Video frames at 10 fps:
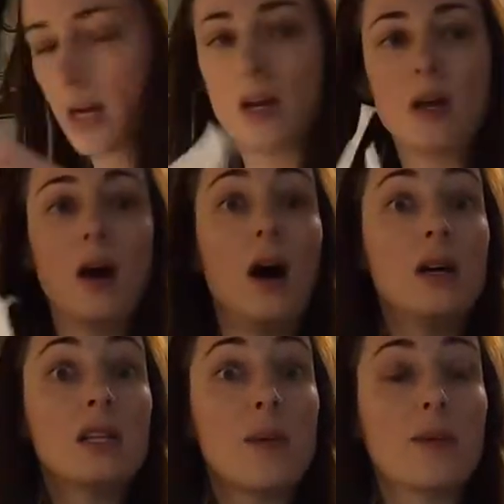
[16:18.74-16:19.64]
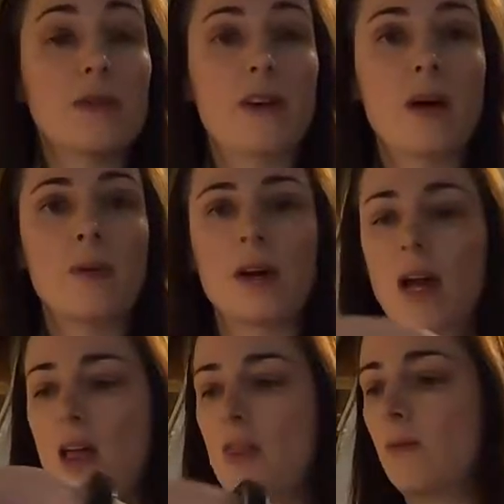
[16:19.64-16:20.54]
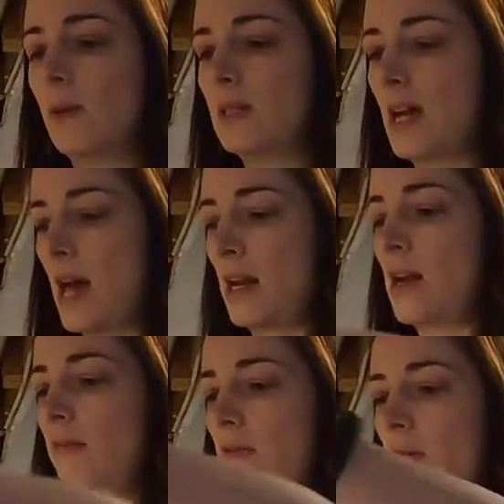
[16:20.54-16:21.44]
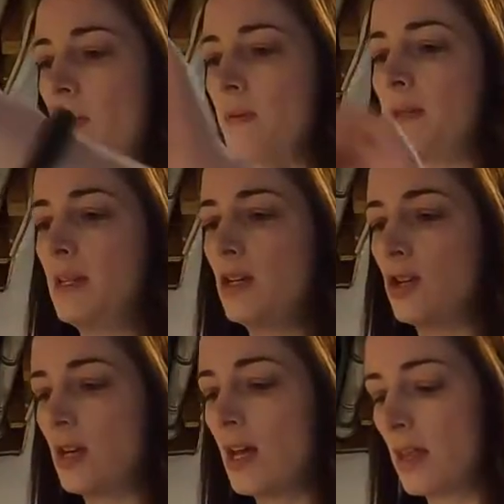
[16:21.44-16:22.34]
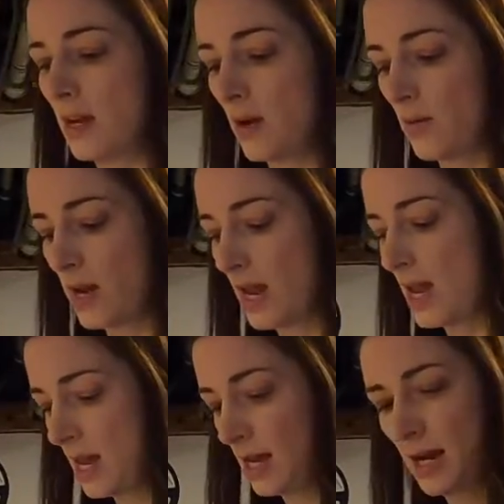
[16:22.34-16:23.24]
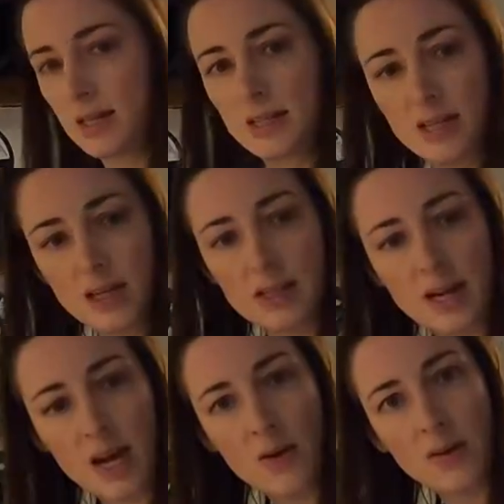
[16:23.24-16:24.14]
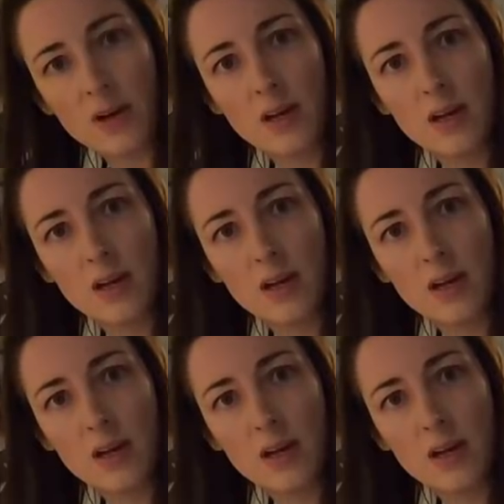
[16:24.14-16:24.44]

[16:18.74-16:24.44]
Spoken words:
it on top of the fabric. And then once I had enough of them in position, then I went and I stuck down